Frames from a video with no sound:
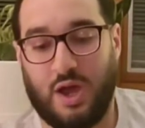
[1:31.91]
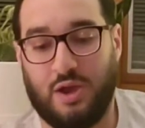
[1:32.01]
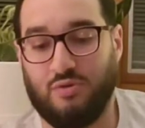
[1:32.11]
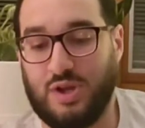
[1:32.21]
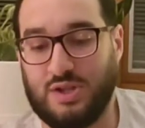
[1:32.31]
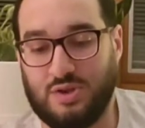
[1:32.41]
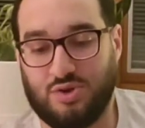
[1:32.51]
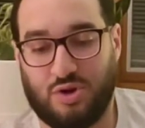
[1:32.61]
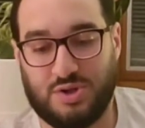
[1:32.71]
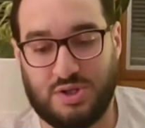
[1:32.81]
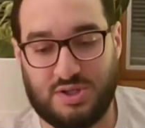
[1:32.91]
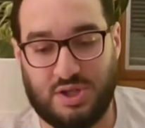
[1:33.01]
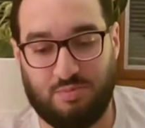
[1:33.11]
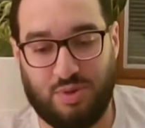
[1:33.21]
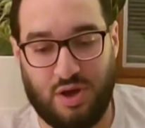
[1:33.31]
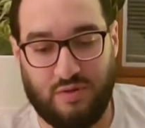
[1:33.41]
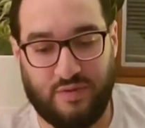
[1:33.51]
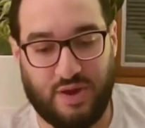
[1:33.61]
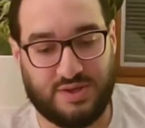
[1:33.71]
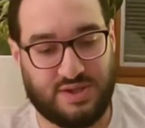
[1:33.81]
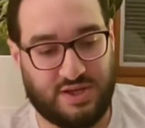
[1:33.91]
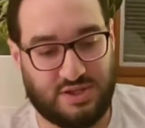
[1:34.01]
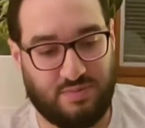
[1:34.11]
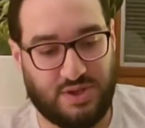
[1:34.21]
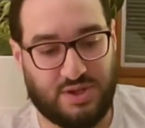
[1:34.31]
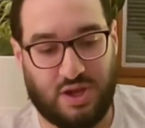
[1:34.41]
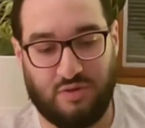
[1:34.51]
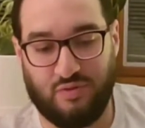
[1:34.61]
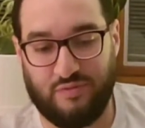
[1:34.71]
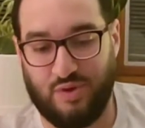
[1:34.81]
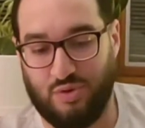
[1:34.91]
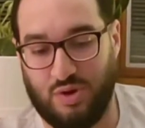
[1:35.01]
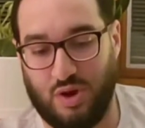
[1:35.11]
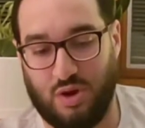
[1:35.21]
agreed to the charges listed above as estimates, and I reviewed